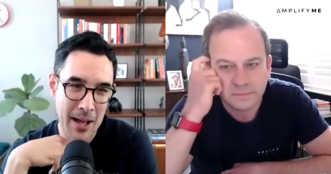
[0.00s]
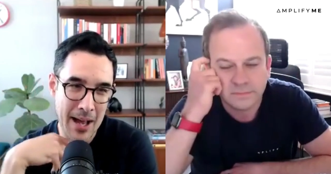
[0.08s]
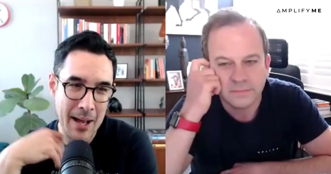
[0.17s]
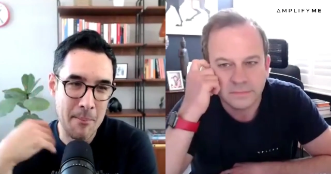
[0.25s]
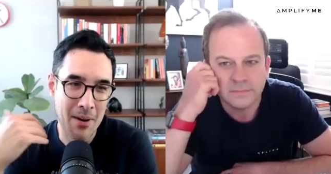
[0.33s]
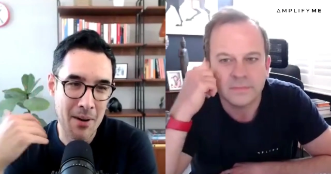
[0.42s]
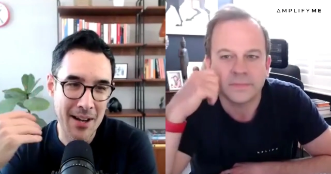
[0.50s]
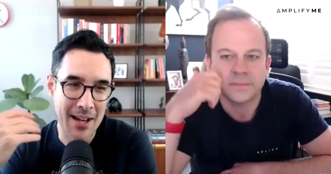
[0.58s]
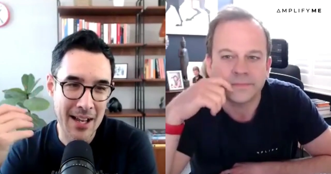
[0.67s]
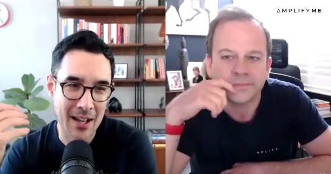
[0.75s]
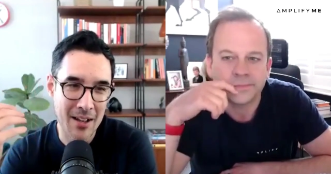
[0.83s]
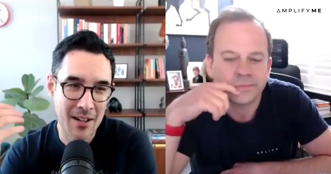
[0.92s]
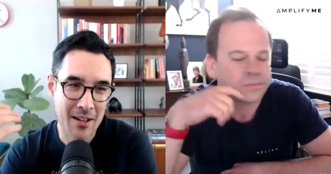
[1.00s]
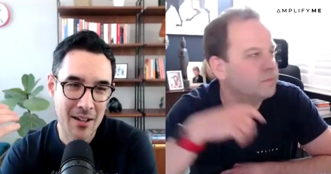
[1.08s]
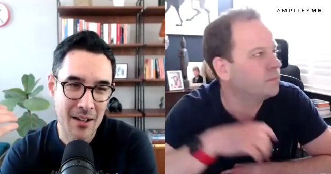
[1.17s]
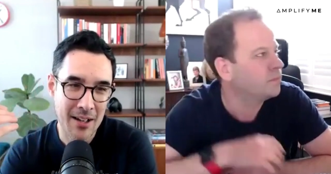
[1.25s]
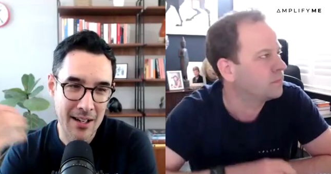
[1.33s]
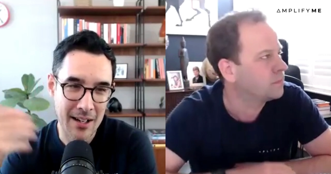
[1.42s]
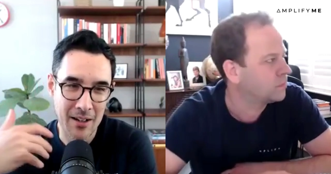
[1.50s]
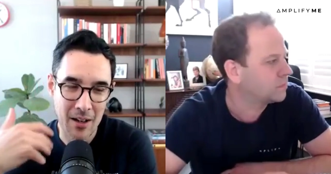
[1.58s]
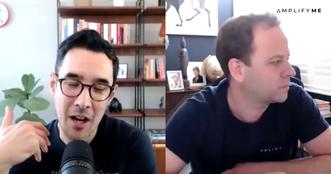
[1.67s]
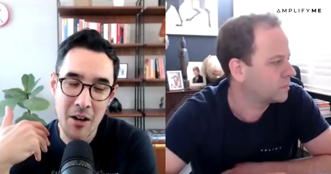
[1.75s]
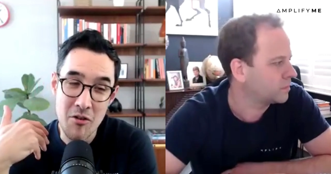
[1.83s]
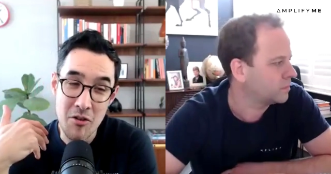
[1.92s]
Speaker 1: and by uh,
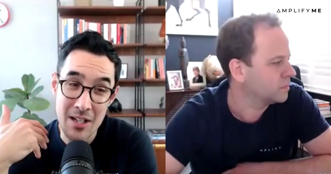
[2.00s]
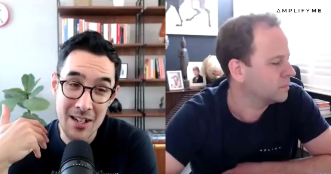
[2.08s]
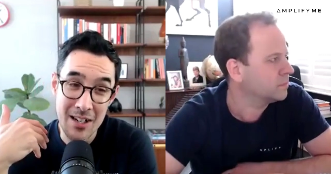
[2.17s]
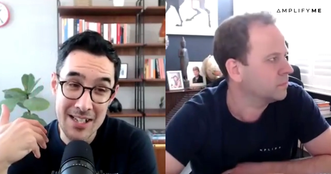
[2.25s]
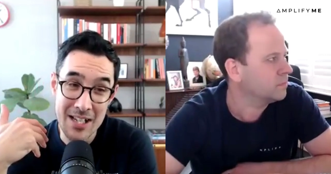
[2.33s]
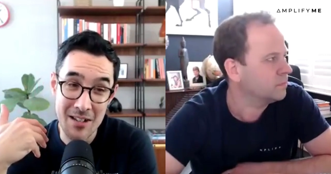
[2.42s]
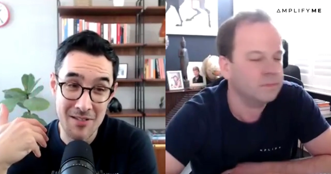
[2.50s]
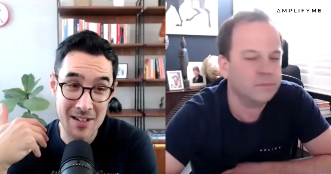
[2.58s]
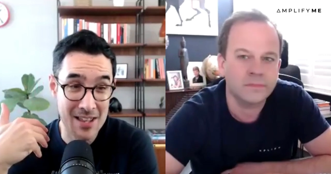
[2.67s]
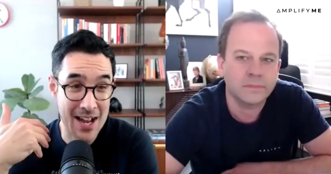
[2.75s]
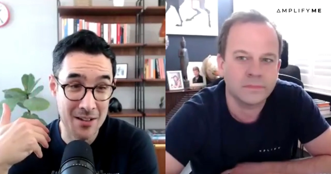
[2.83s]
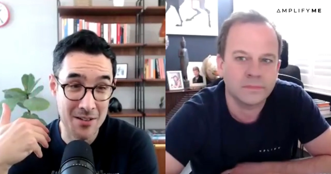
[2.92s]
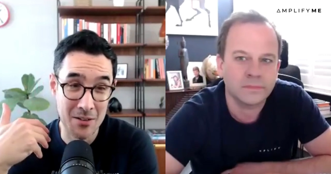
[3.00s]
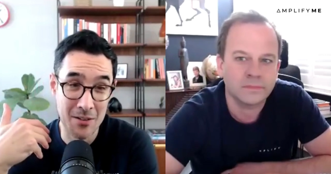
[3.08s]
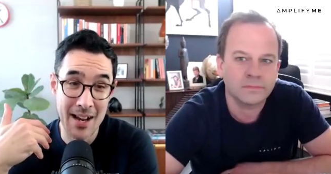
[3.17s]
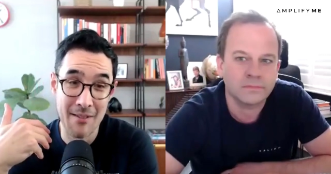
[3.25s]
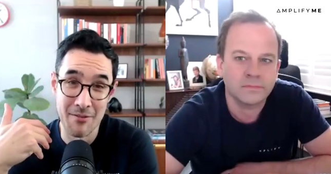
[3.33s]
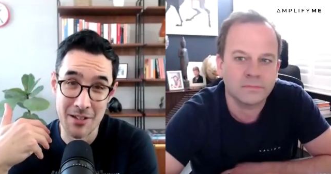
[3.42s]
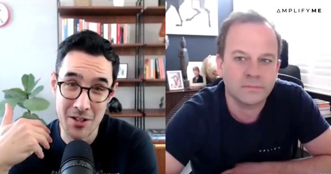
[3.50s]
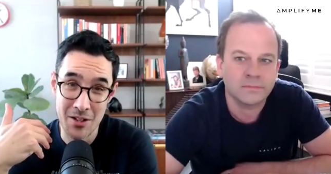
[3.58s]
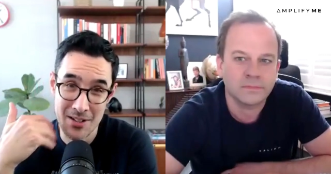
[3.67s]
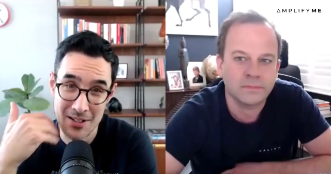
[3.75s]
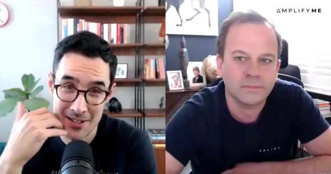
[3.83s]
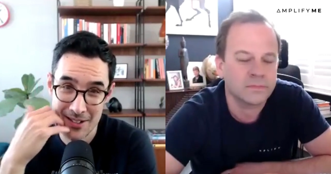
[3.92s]
193,000 on
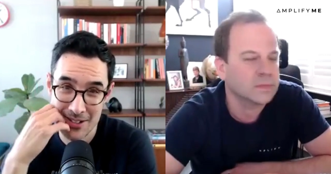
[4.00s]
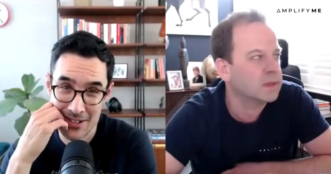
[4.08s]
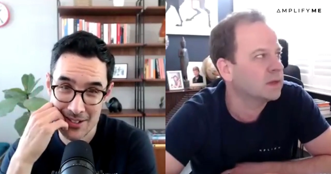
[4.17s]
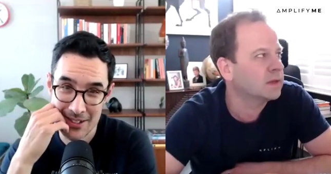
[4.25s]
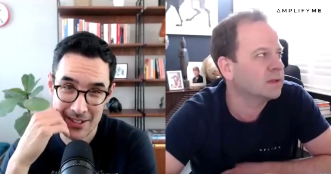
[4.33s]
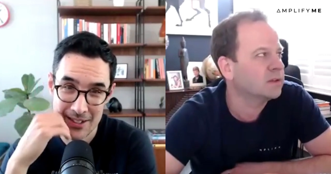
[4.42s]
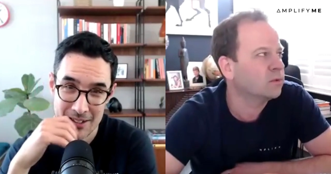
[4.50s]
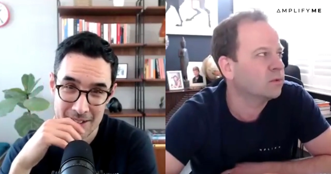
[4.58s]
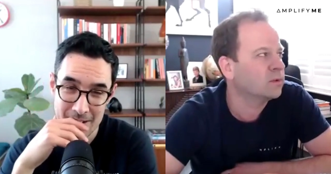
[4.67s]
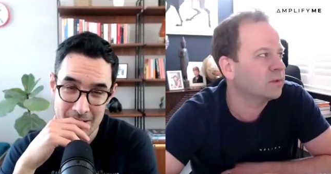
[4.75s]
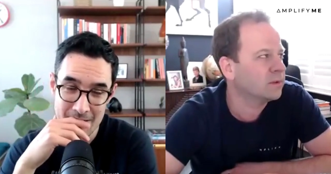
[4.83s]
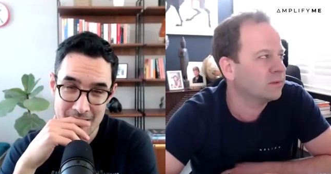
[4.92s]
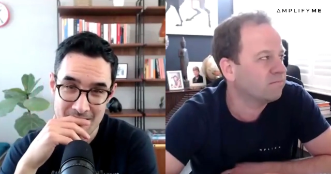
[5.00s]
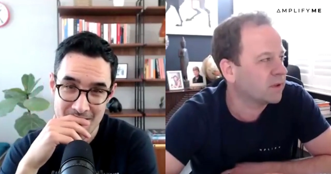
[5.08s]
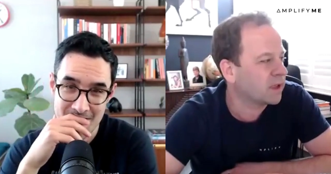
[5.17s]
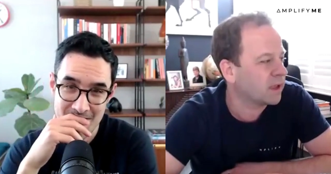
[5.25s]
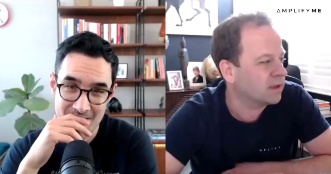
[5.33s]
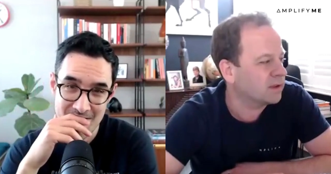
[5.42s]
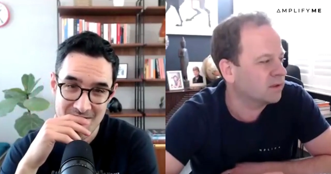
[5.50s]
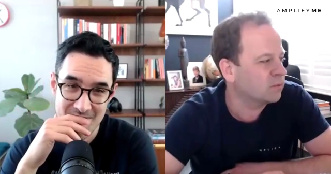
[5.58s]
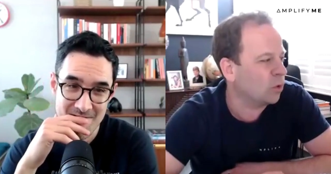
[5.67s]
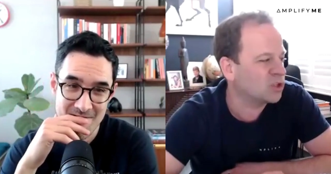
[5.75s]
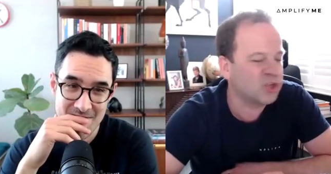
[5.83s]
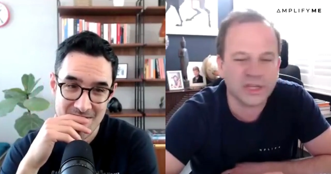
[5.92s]
average.
Speaker 2: Okay.
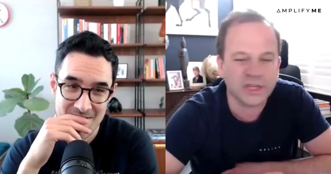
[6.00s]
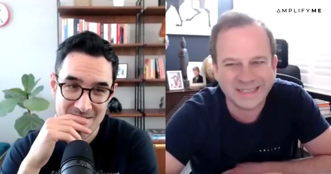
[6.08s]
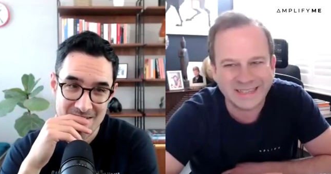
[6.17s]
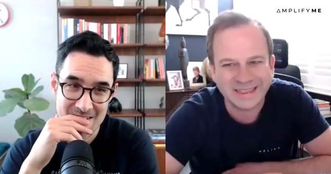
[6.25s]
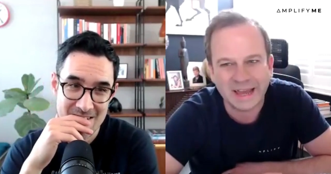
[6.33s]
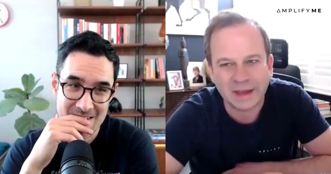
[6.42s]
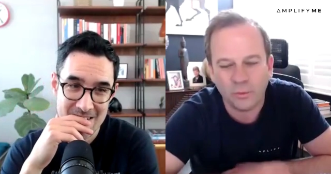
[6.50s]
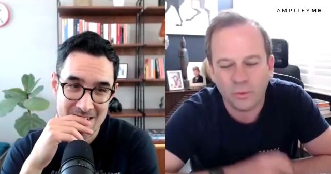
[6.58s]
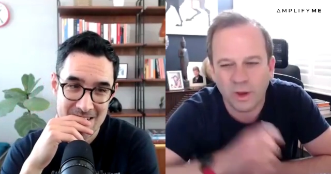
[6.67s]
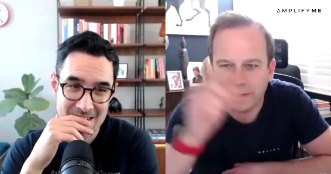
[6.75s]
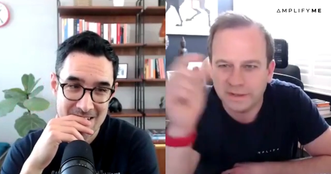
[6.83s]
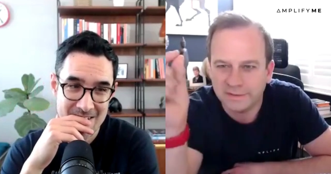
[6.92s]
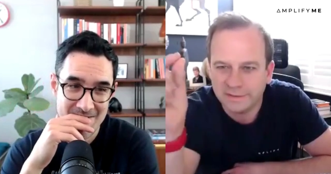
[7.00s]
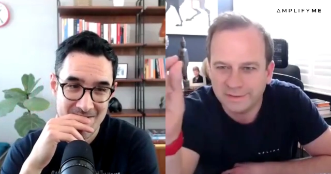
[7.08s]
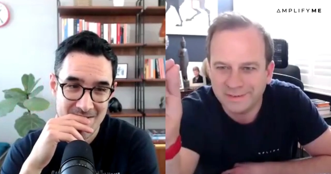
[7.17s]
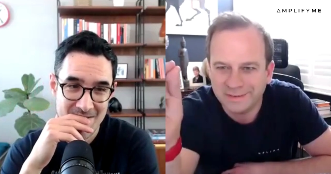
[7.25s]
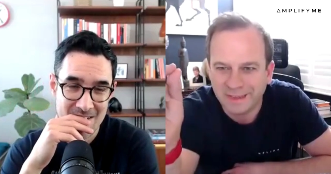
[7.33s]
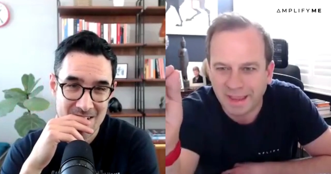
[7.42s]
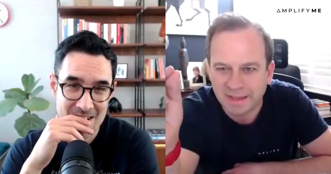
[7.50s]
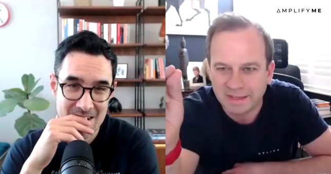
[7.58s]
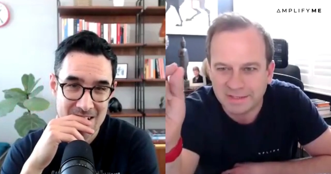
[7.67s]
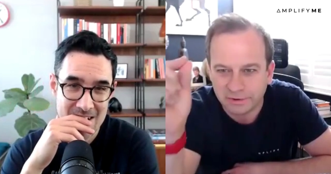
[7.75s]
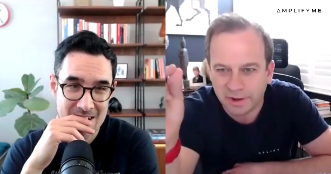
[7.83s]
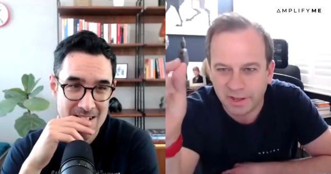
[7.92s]
Well, just in that one
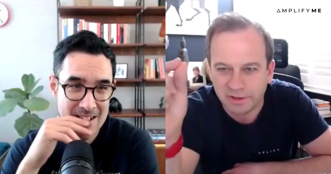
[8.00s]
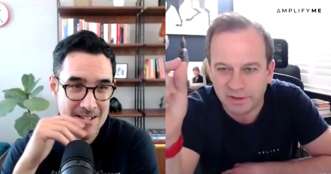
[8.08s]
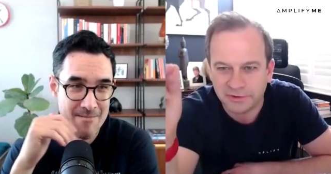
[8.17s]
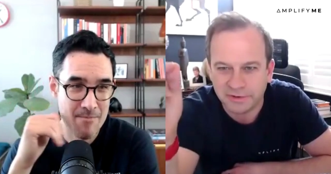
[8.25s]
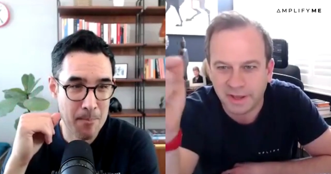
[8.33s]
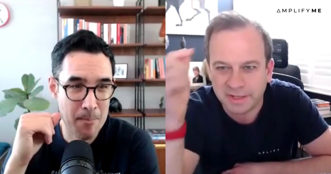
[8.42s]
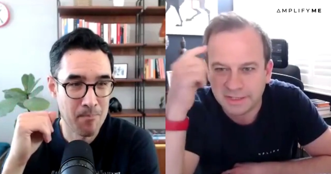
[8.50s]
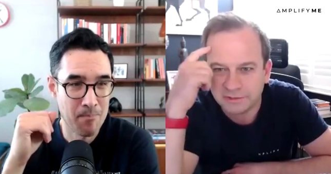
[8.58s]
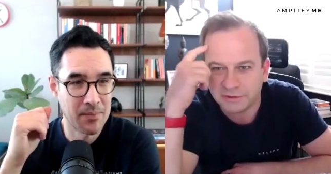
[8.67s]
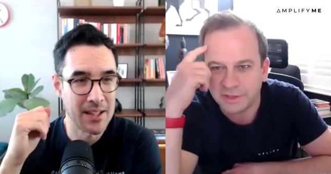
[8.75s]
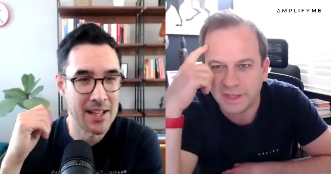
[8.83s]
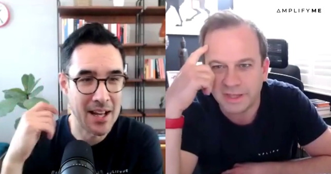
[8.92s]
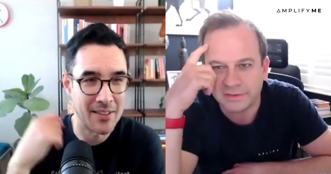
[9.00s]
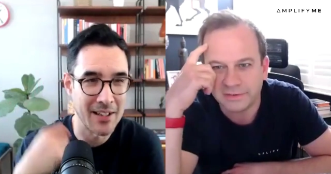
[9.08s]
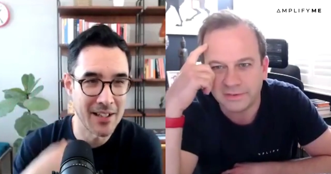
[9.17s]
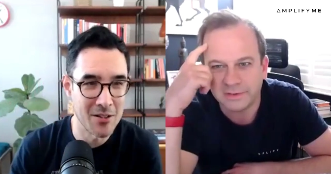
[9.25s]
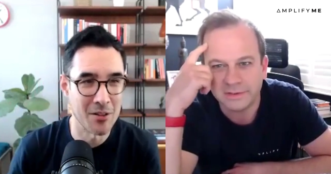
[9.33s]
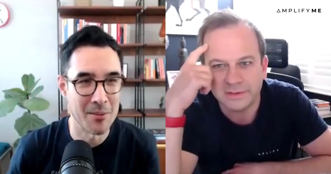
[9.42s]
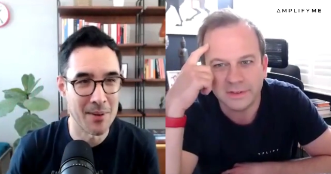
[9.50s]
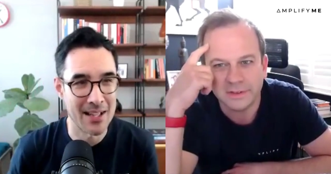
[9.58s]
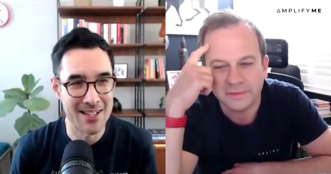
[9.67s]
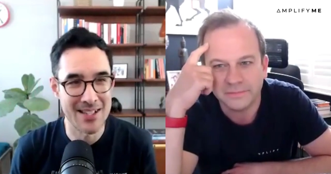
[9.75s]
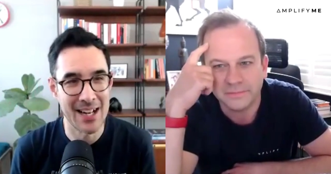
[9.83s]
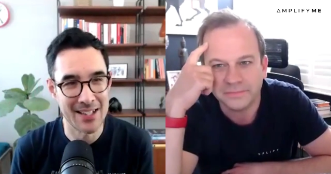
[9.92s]
sector, 193,000. Yeah, I think they're talking about the
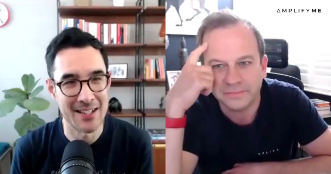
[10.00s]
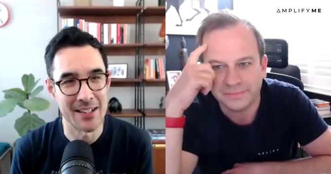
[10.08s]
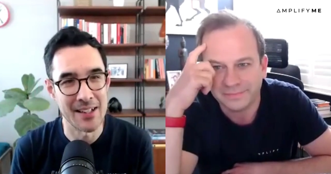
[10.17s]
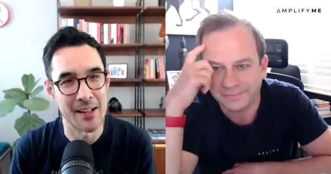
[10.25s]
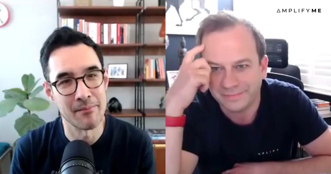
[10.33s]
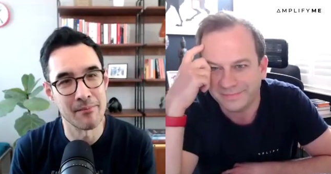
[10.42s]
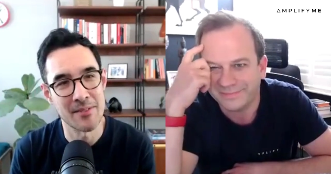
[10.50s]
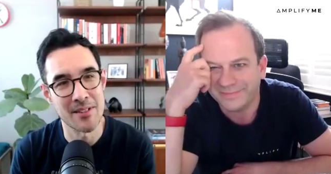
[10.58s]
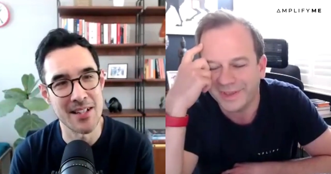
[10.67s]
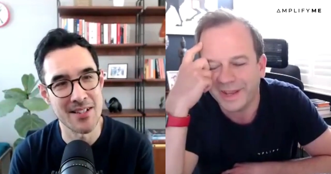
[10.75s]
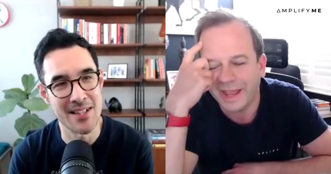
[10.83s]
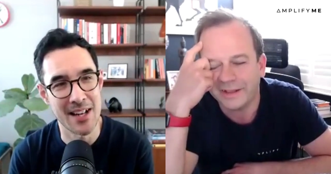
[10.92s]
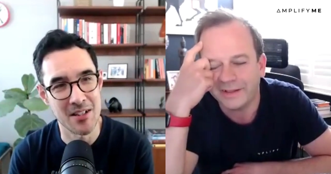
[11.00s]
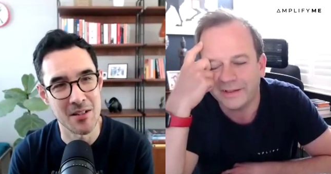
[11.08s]
sector.
Speaker 1: Yeah. So this okay.